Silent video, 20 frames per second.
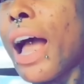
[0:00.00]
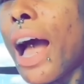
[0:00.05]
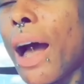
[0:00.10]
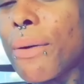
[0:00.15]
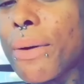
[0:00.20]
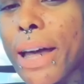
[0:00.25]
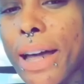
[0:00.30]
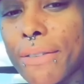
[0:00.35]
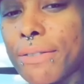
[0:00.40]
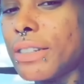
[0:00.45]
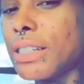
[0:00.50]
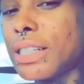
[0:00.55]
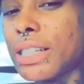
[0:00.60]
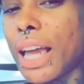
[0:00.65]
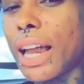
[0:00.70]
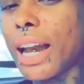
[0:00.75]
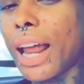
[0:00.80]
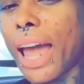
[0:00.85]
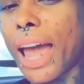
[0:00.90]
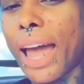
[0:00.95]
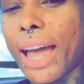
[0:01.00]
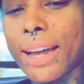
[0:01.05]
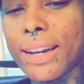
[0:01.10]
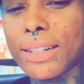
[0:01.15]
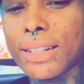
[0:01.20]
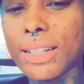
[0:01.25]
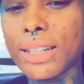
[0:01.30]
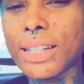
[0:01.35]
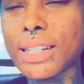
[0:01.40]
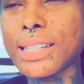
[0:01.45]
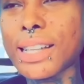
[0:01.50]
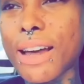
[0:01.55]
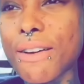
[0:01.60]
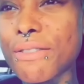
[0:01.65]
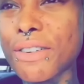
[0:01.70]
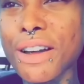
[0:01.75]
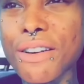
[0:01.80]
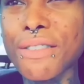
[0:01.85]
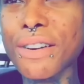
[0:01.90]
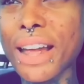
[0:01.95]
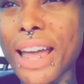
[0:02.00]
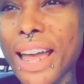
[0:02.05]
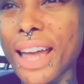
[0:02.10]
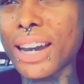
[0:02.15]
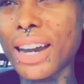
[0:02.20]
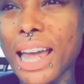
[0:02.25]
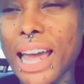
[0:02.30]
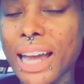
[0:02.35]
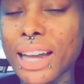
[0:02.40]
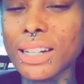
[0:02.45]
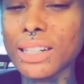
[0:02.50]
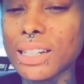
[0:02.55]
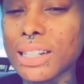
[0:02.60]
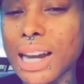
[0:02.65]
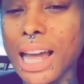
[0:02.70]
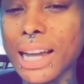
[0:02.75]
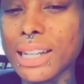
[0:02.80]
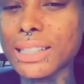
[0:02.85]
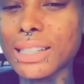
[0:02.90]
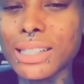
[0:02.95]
I would have to say the acne, because I've never had acne like